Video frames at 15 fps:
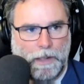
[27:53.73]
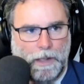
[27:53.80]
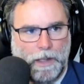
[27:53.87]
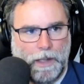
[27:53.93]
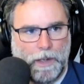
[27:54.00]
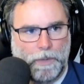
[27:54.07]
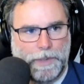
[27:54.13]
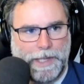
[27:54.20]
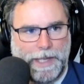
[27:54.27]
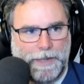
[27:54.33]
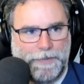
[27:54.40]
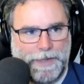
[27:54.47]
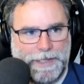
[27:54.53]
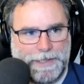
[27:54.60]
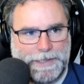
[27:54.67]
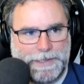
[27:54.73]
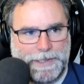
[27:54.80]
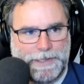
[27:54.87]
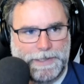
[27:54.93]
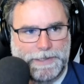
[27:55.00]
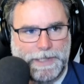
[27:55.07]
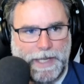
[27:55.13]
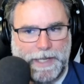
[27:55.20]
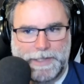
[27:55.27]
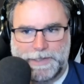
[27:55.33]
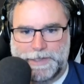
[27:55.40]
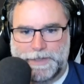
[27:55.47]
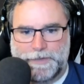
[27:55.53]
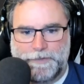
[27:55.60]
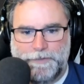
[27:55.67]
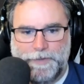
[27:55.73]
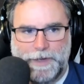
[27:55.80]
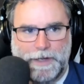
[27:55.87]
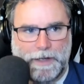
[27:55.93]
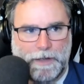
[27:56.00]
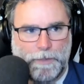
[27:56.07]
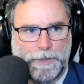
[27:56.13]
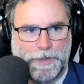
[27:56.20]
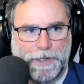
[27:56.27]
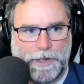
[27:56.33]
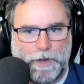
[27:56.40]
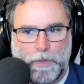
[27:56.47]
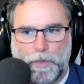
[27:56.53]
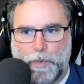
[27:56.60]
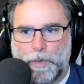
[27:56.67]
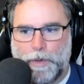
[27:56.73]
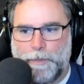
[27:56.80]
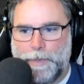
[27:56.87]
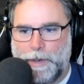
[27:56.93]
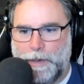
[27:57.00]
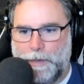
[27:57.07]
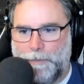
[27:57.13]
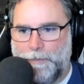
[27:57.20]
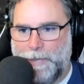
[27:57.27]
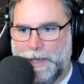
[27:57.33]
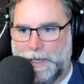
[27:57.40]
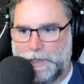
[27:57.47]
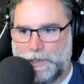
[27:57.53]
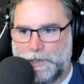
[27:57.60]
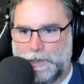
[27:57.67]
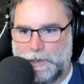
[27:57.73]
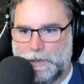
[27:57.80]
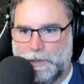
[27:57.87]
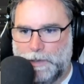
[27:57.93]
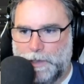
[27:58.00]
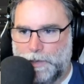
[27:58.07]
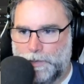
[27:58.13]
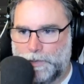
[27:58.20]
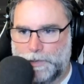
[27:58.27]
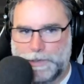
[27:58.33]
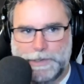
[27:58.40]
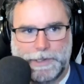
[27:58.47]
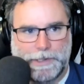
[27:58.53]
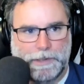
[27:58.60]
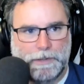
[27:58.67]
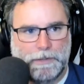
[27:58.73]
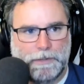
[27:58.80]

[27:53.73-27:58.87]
Okay, this is a sphere with an orb mesh. Interesting.